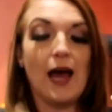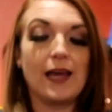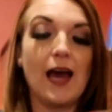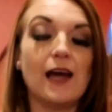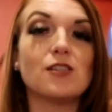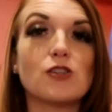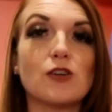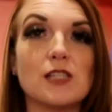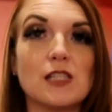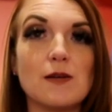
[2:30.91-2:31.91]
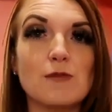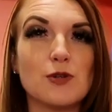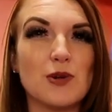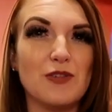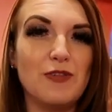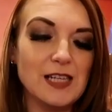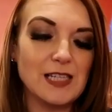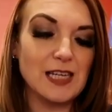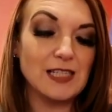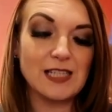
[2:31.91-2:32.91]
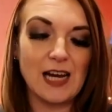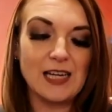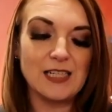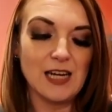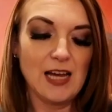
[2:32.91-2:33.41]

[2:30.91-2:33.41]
Again, it's got the same sort of fleece inside,